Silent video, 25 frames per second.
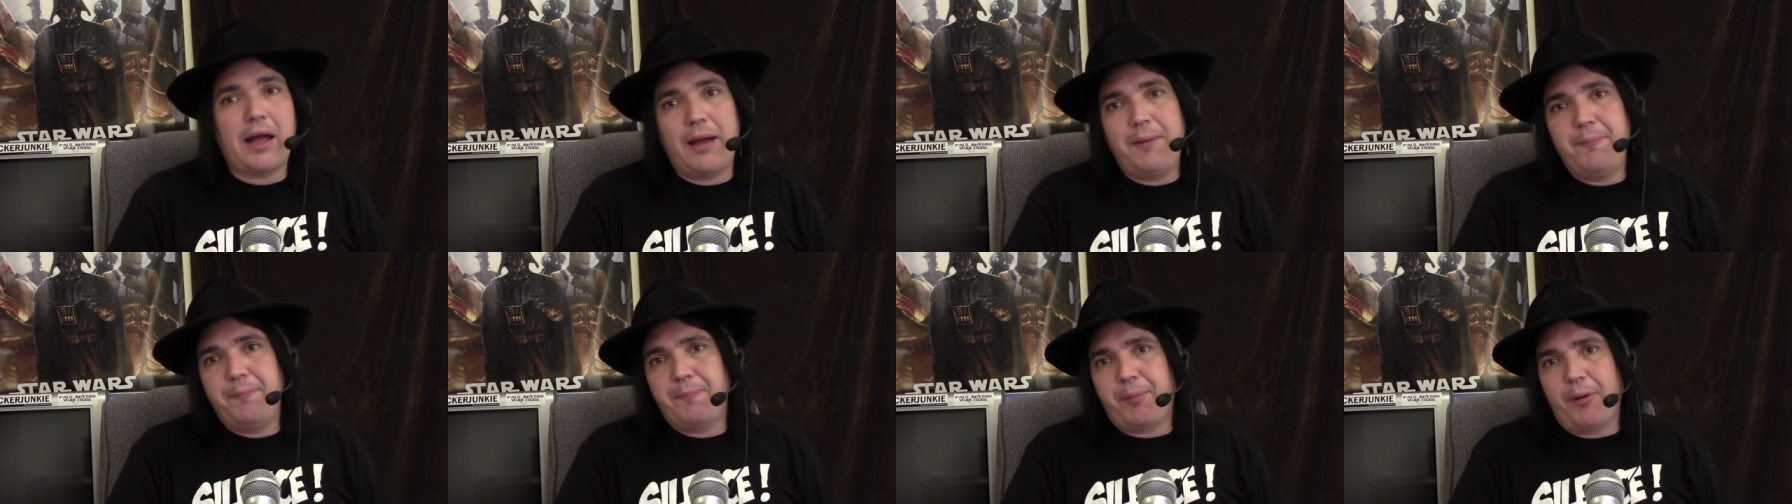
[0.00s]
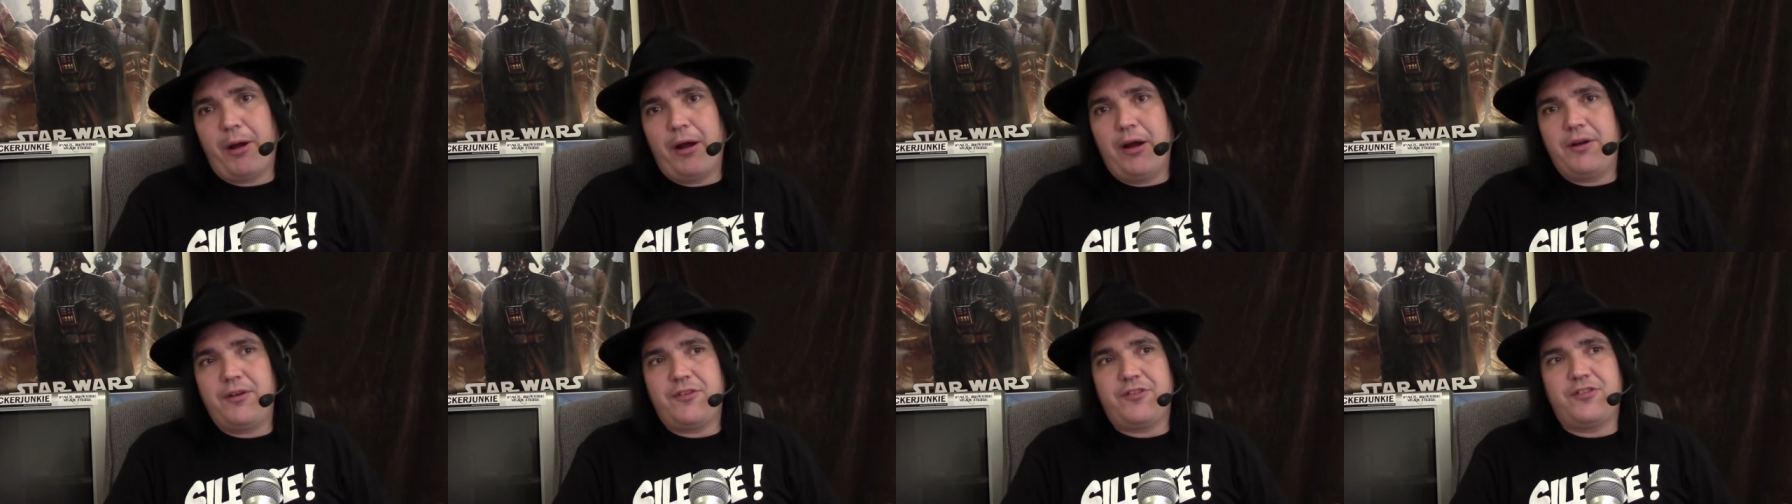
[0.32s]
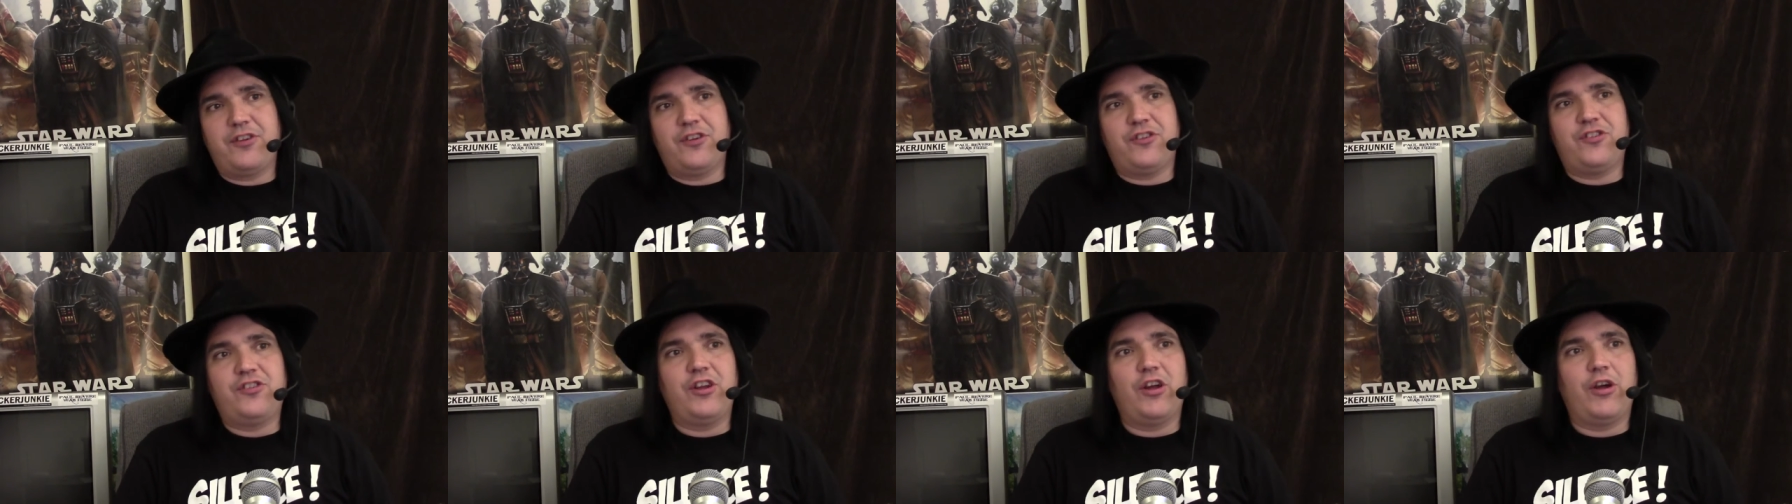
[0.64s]
I'm part
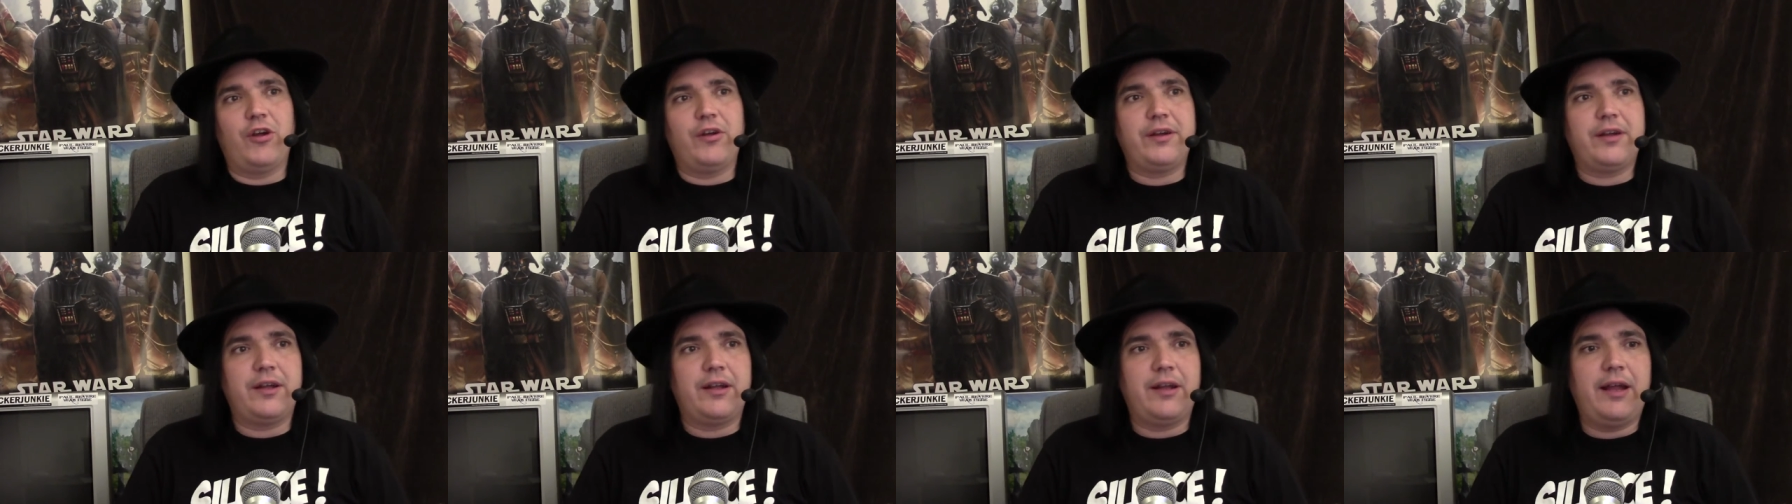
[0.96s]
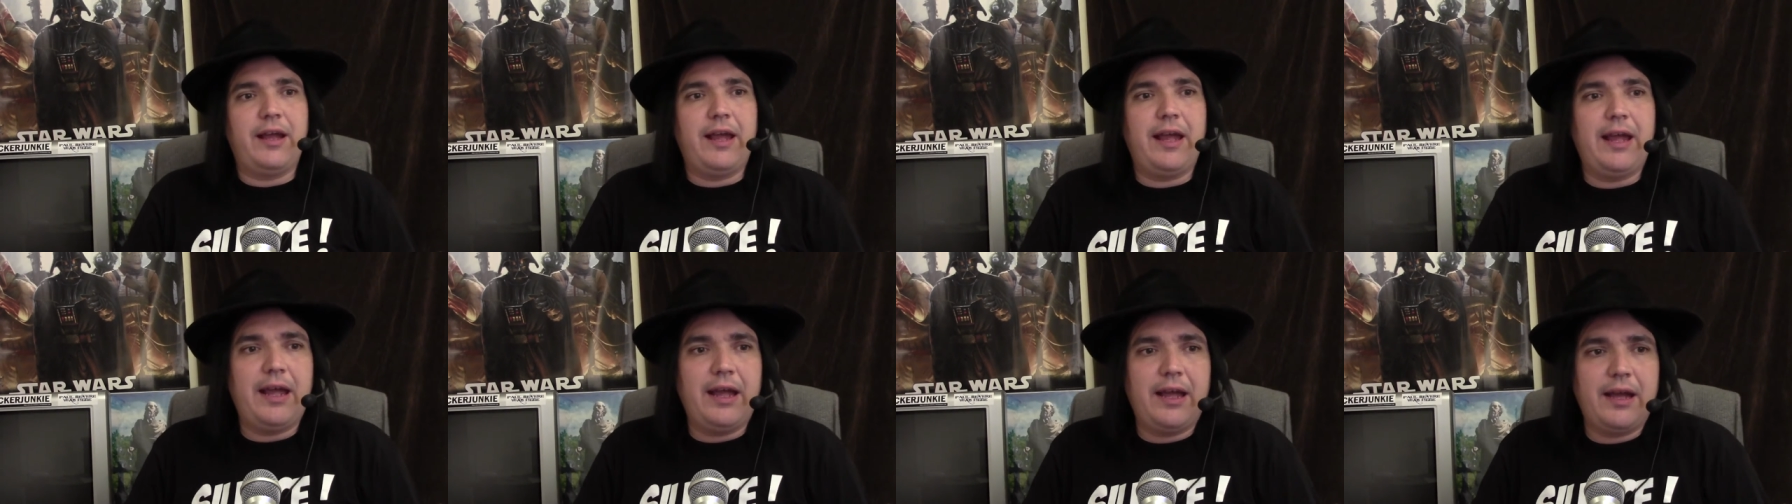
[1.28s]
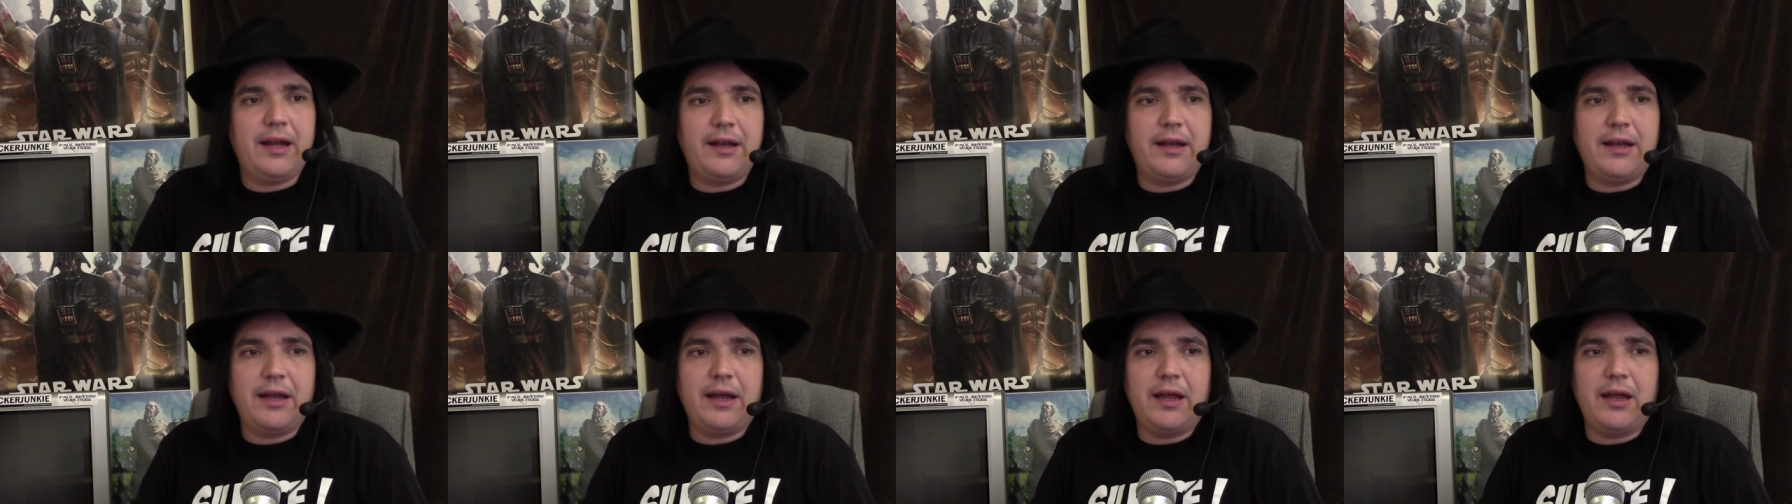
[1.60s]
Sicilian,
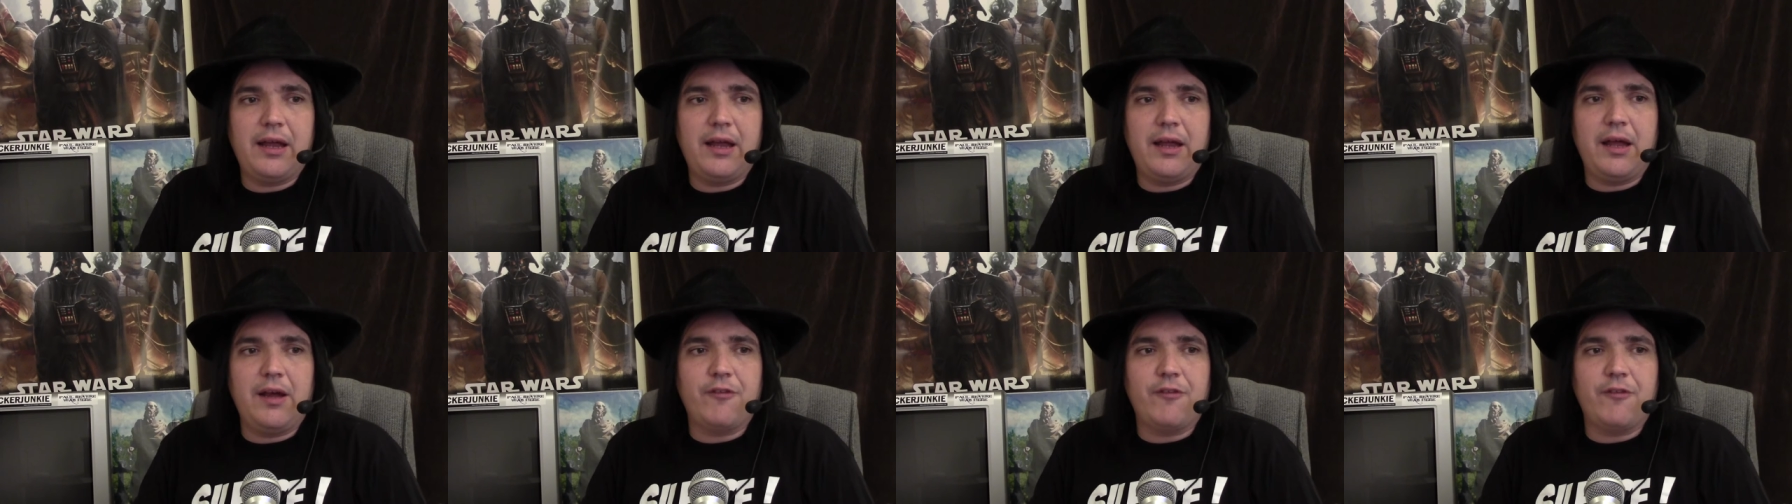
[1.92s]
and uh,